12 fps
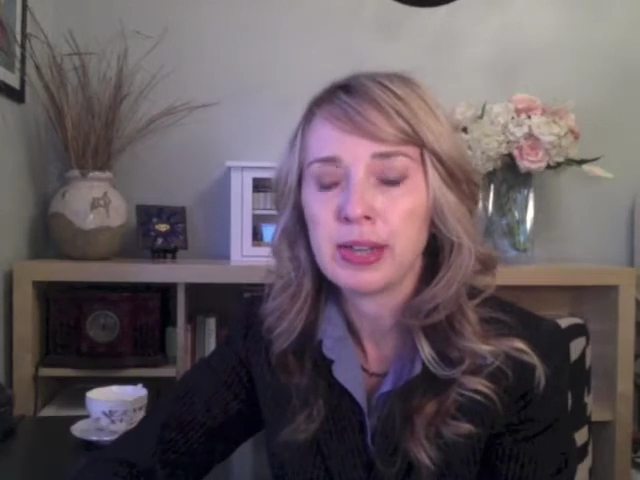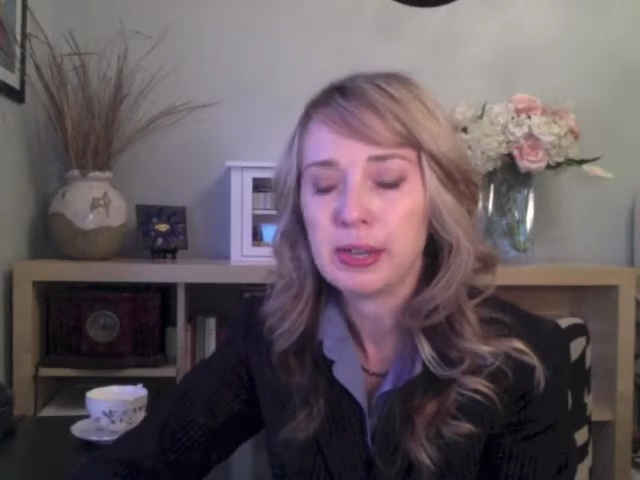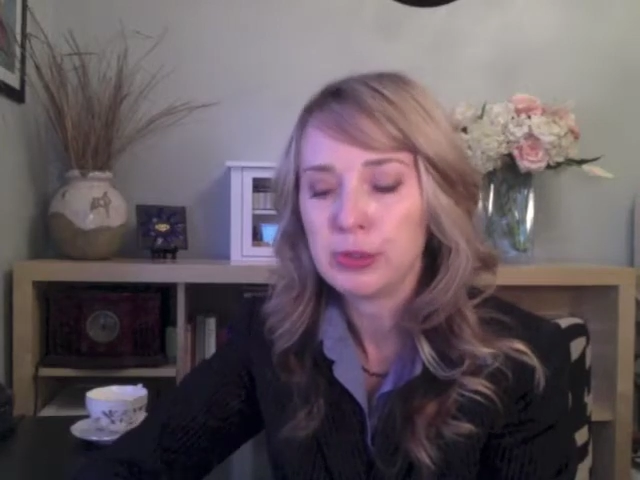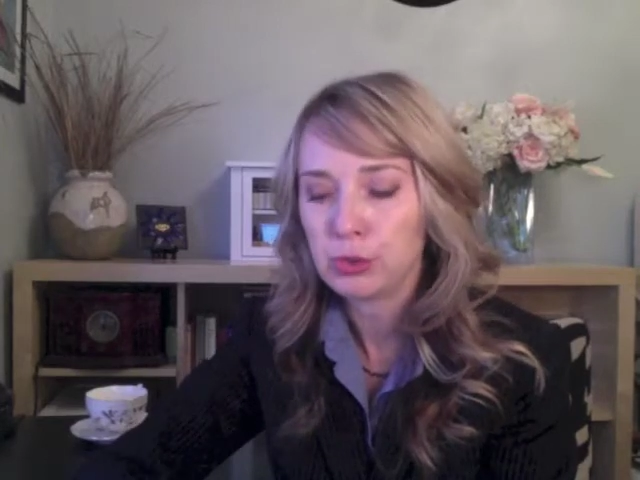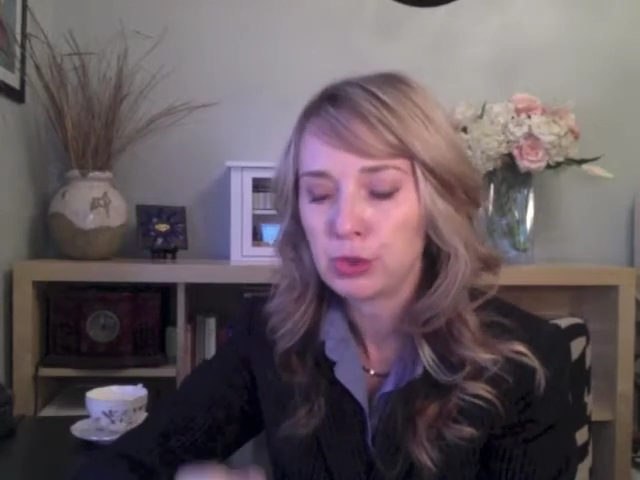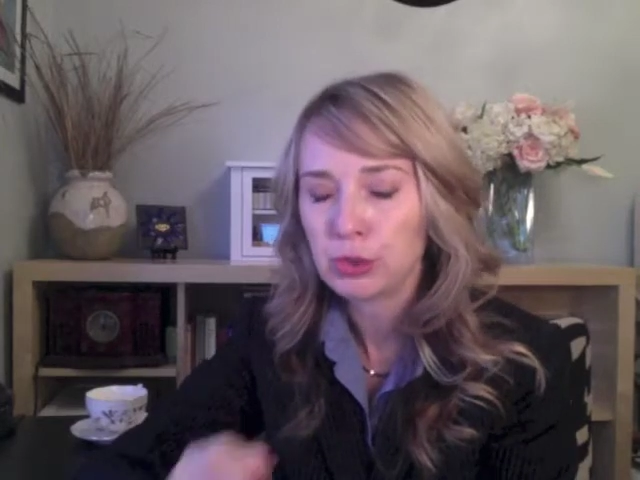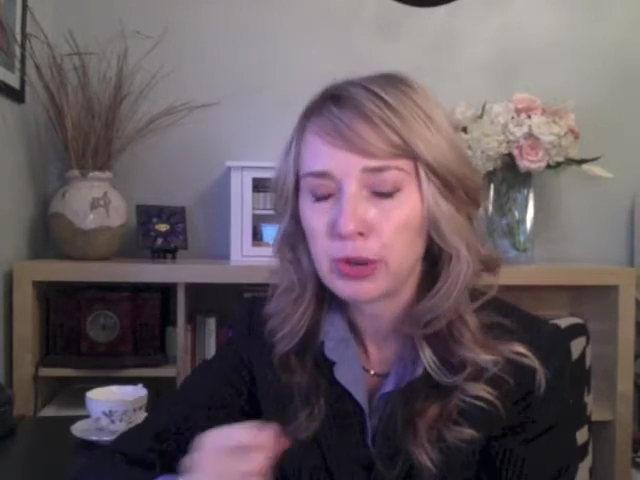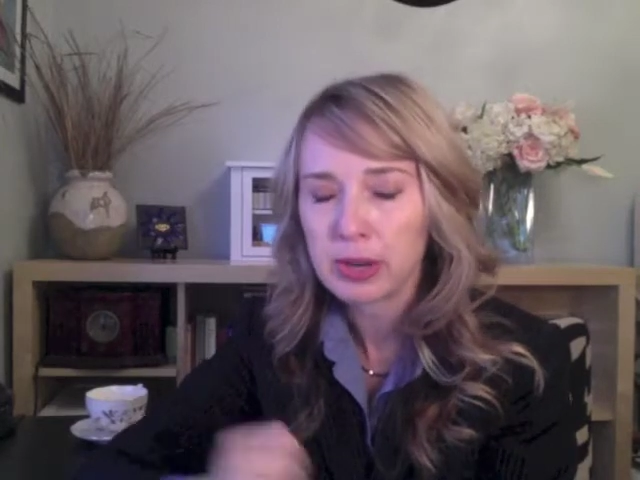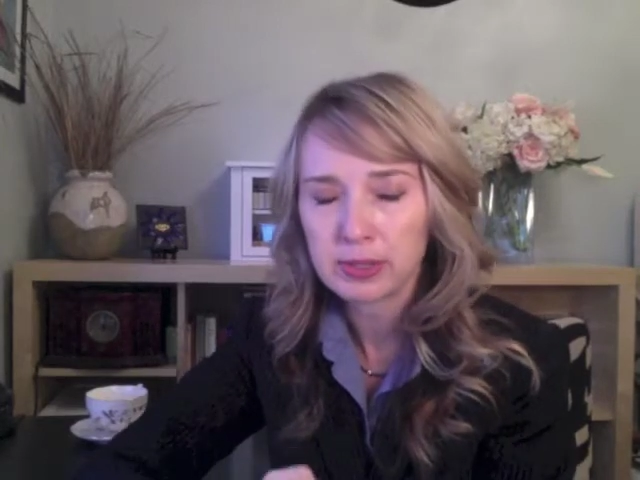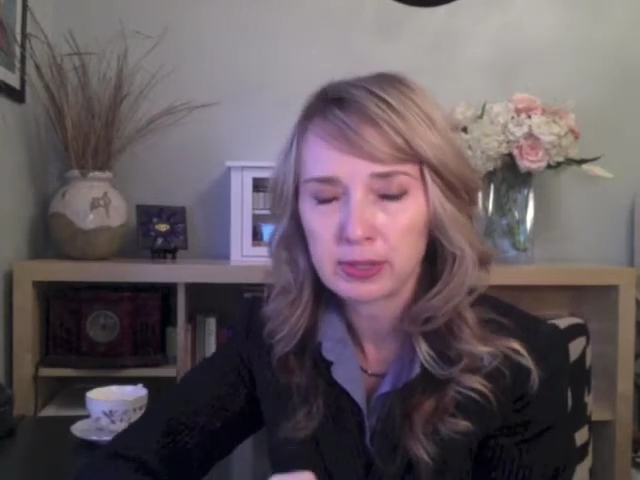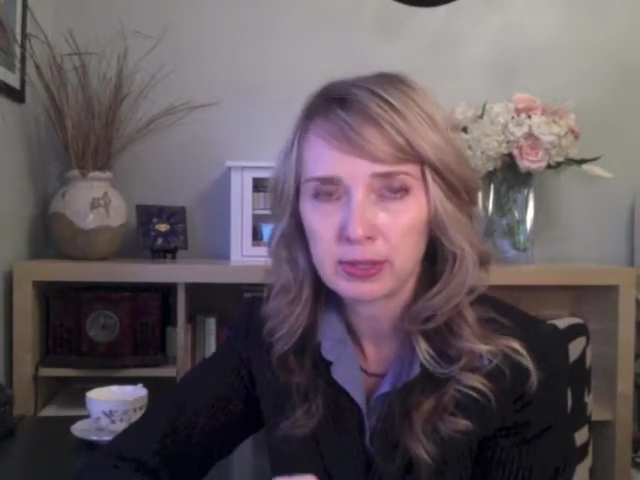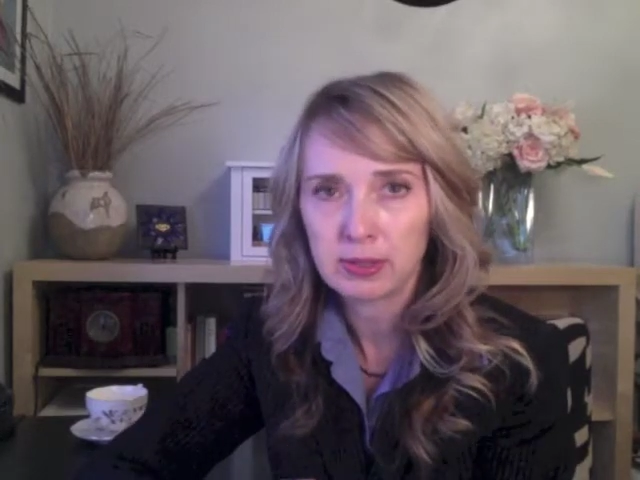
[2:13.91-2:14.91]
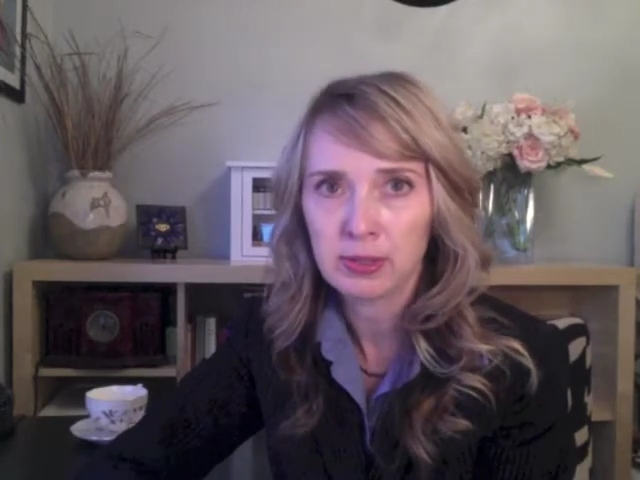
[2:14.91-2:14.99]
And you trust